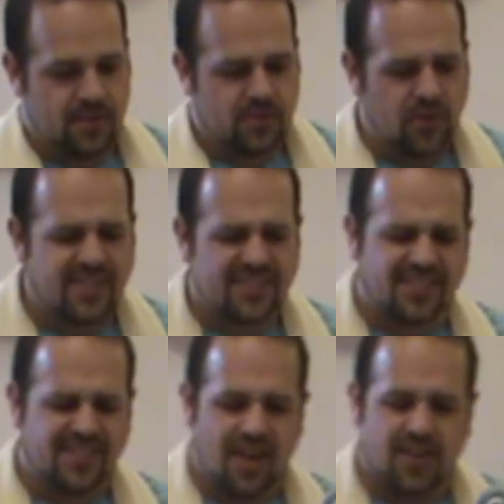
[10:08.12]
So I
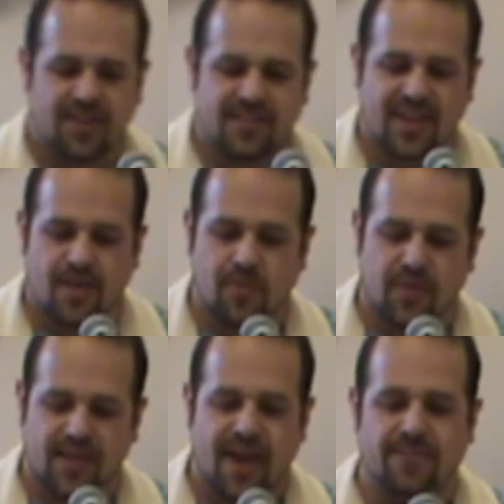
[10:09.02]
sat down at a table
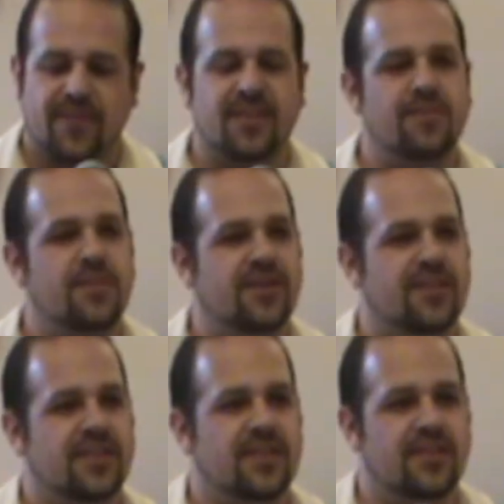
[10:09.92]
with African
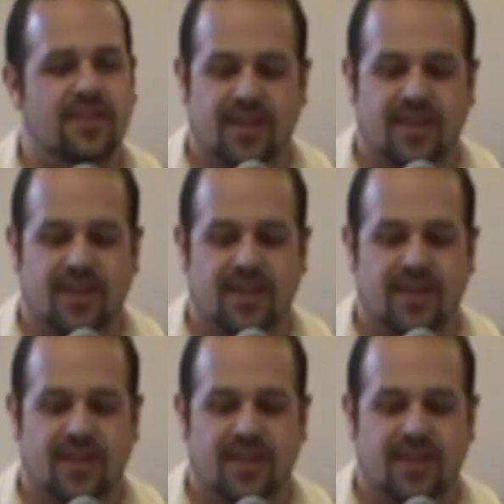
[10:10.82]
American